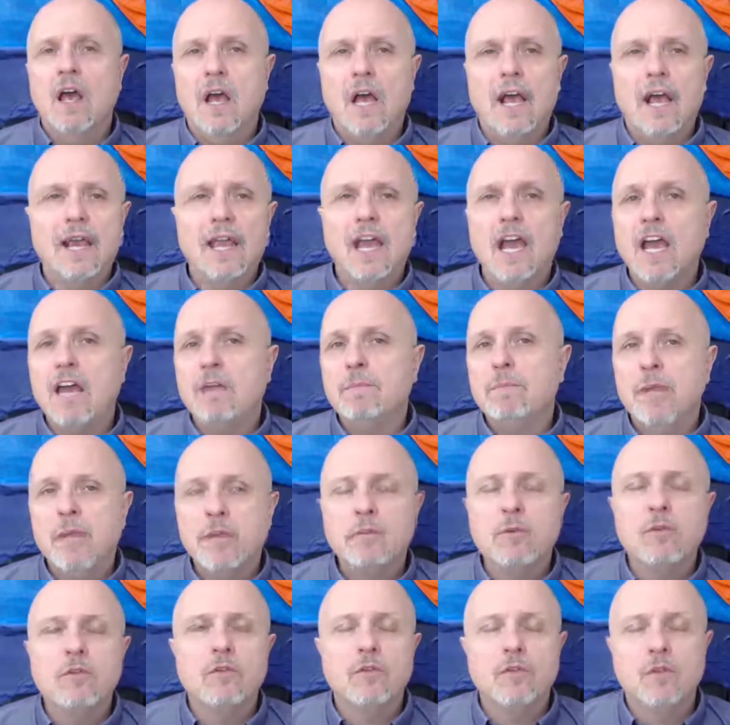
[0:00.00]
I guide
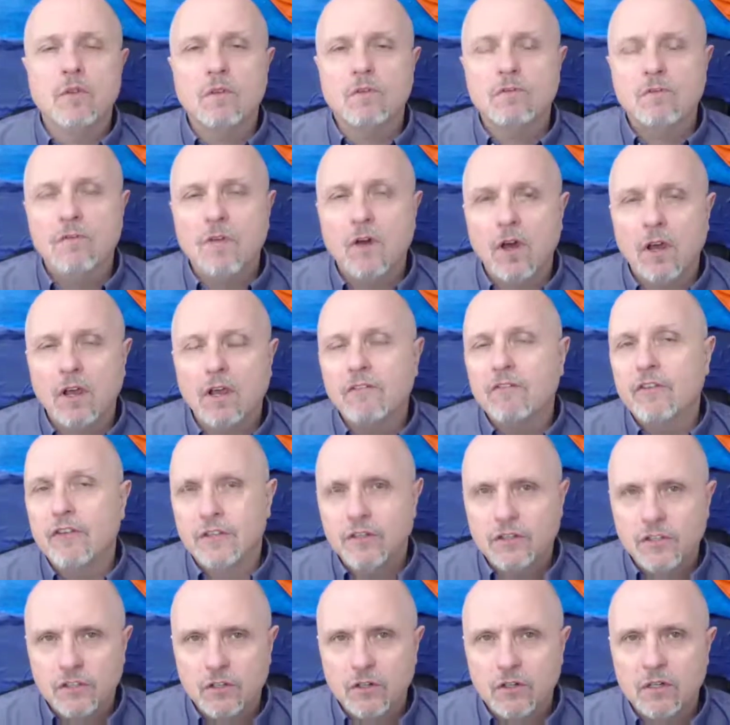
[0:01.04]
people through the fog of
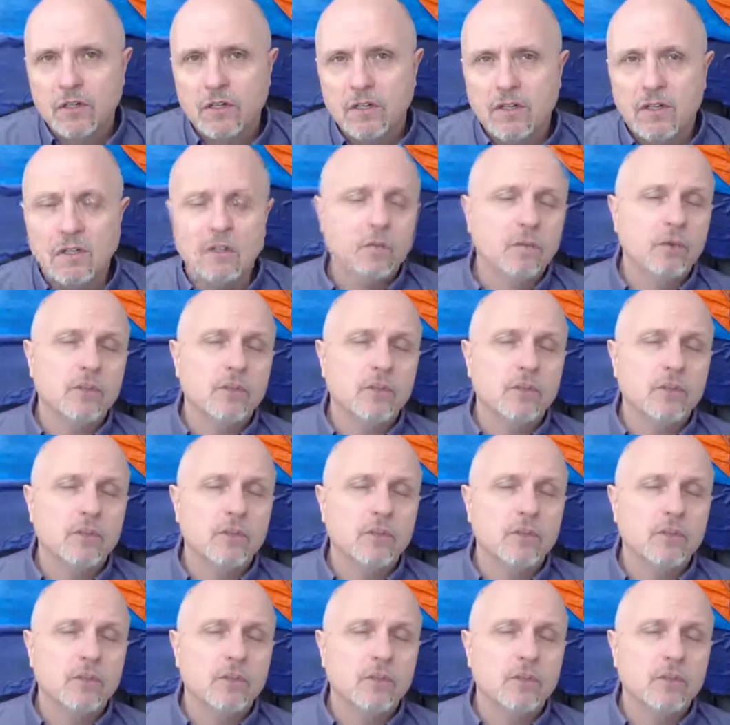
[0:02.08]
uncertainty,